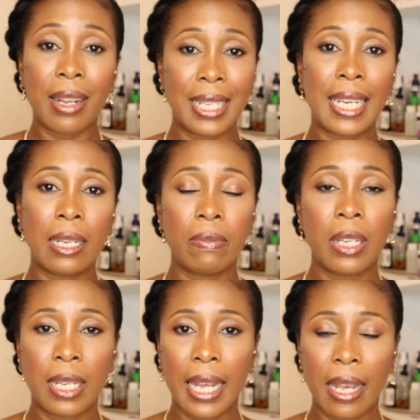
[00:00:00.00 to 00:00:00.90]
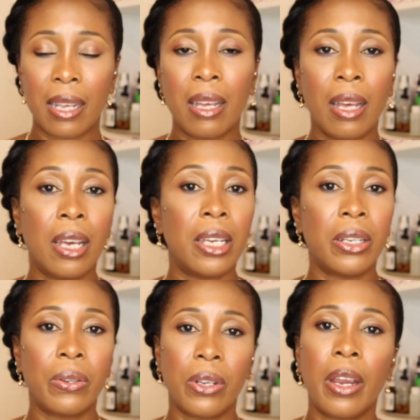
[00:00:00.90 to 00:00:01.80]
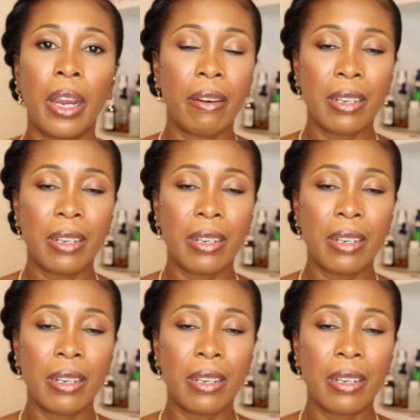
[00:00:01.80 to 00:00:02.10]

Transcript: At the end of the day, you know, your hair